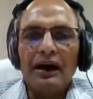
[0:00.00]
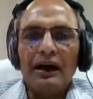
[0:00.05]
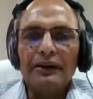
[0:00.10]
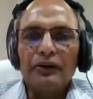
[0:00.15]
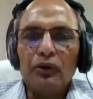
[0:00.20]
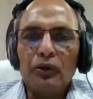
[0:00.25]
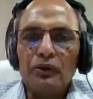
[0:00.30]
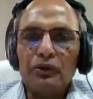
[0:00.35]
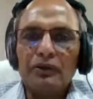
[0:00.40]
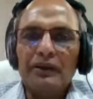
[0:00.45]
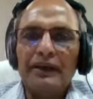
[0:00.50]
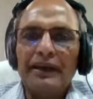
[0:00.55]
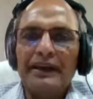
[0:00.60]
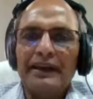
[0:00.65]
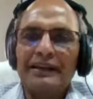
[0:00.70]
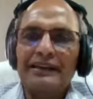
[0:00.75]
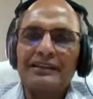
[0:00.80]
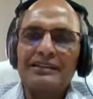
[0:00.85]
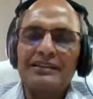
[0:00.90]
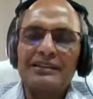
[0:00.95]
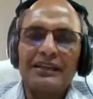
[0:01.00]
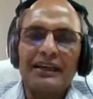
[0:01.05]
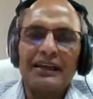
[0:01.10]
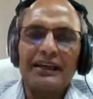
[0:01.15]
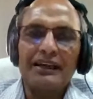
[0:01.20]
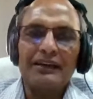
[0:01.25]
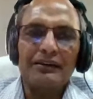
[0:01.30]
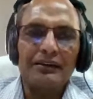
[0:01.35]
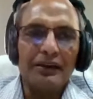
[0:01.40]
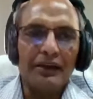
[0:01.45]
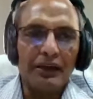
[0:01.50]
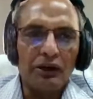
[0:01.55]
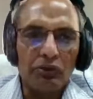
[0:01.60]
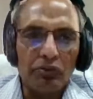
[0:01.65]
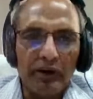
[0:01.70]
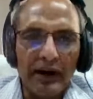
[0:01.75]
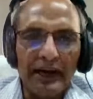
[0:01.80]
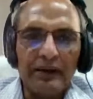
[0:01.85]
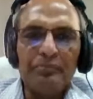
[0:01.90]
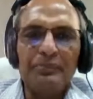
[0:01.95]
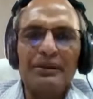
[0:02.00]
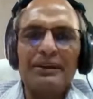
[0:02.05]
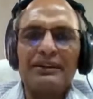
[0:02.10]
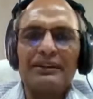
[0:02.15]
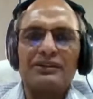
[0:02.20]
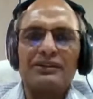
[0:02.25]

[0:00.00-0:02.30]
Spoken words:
Not only I understand the environment